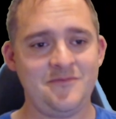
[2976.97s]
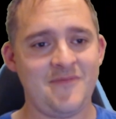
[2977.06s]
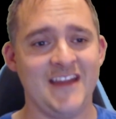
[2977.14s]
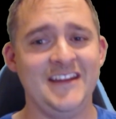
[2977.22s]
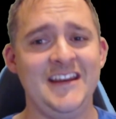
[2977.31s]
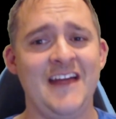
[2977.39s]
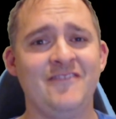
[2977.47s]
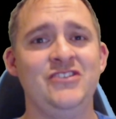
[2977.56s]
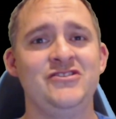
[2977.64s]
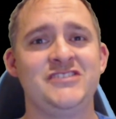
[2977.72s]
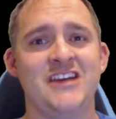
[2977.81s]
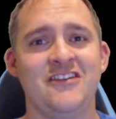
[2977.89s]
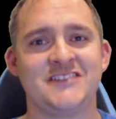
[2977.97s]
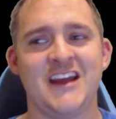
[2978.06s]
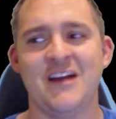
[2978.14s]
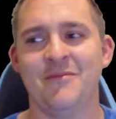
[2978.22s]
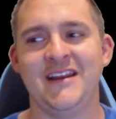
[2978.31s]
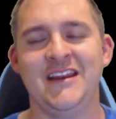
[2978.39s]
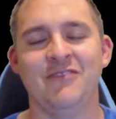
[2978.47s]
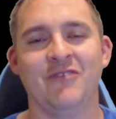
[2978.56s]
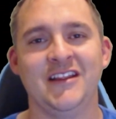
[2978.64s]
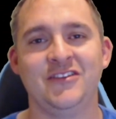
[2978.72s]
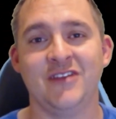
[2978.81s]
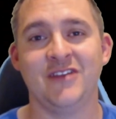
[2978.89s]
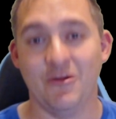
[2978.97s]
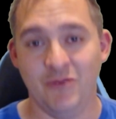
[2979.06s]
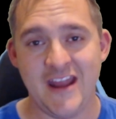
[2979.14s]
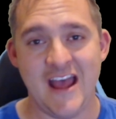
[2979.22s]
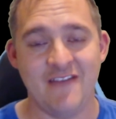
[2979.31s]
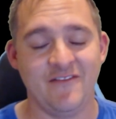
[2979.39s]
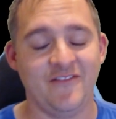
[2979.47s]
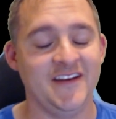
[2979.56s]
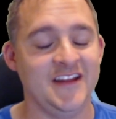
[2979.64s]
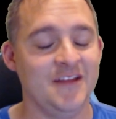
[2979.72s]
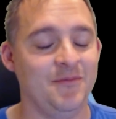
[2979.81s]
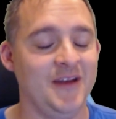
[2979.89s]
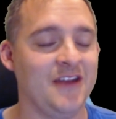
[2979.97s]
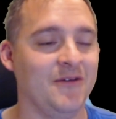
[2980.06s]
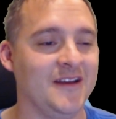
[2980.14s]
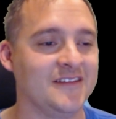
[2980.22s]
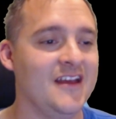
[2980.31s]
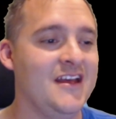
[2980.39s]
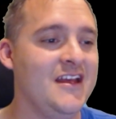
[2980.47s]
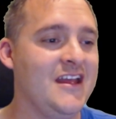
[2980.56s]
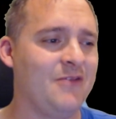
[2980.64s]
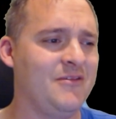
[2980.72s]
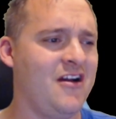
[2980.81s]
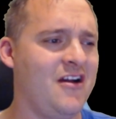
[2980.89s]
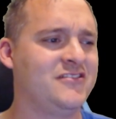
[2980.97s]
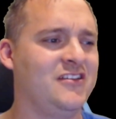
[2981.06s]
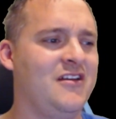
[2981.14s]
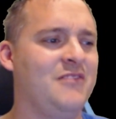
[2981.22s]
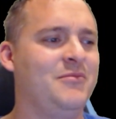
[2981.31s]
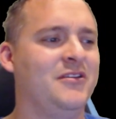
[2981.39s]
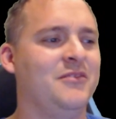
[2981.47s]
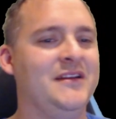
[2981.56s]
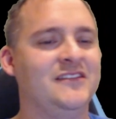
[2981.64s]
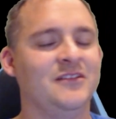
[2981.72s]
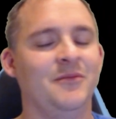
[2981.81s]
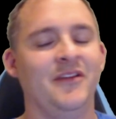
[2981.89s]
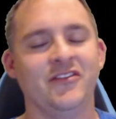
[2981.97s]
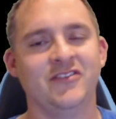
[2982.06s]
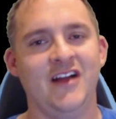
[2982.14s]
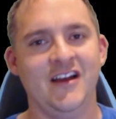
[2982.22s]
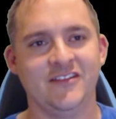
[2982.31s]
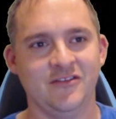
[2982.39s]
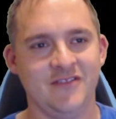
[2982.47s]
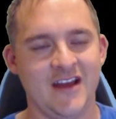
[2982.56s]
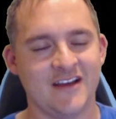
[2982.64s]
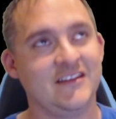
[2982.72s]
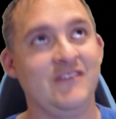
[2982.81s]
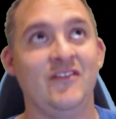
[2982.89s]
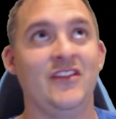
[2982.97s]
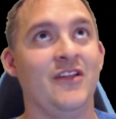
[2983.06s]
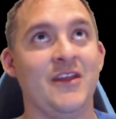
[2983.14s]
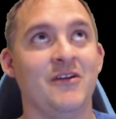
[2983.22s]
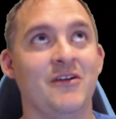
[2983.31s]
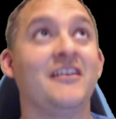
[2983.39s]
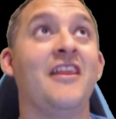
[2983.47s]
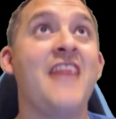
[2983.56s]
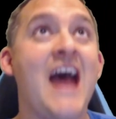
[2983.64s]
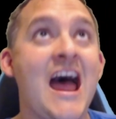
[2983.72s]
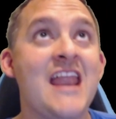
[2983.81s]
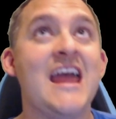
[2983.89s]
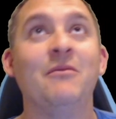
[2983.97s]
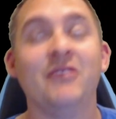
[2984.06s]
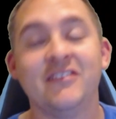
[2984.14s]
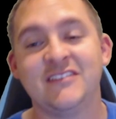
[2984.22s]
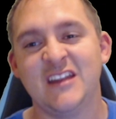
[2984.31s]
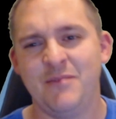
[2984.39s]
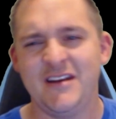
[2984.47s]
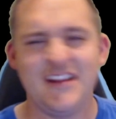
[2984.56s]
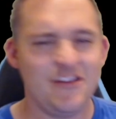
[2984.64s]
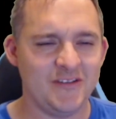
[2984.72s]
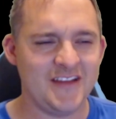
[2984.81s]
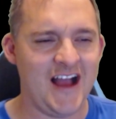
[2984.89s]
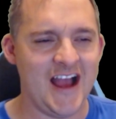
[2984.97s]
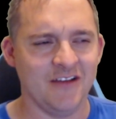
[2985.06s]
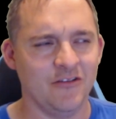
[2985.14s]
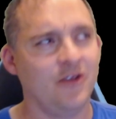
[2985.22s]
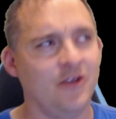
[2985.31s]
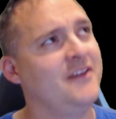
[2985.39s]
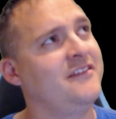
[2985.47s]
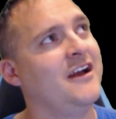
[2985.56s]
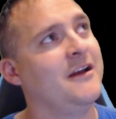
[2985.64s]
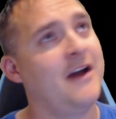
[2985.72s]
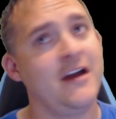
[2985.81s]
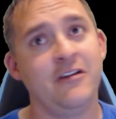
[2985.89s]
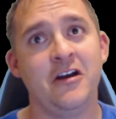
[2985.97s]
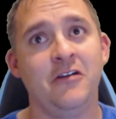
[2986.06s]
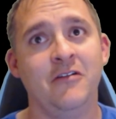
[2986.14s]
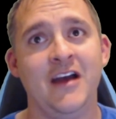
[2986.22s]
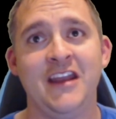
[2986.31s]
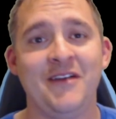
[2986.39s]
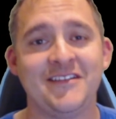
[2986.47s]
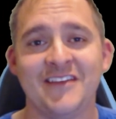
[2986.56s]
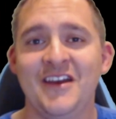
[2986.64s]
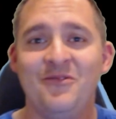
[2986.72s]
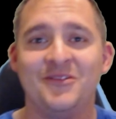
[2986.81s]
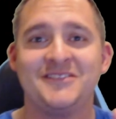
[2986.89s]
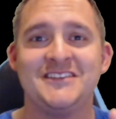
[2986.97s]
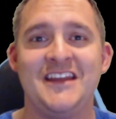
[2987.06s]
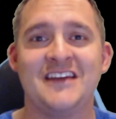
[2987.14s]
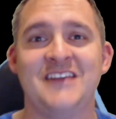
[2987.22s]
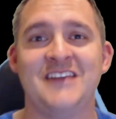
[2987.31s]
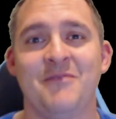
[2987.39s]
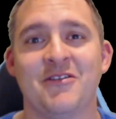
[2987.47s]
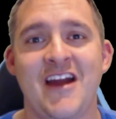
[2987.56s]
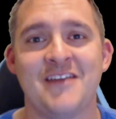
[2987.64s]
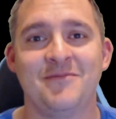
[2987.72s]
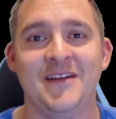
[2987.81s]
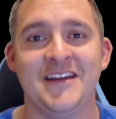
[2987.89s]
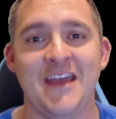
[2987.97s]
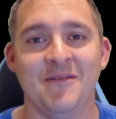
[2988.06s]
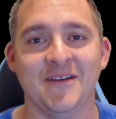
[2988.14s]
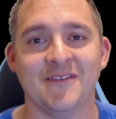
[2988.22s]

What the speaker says: I didn't have to use Cheren's Care, but I didn't run into it. I would have if I did. But anyways, and we were also able to beat some of those Lost Zone decks, even though they weren't that able to set up. But neither was I. Or was I? I don't know. Anyways, we'll see you next time on Crash Blade Gaming.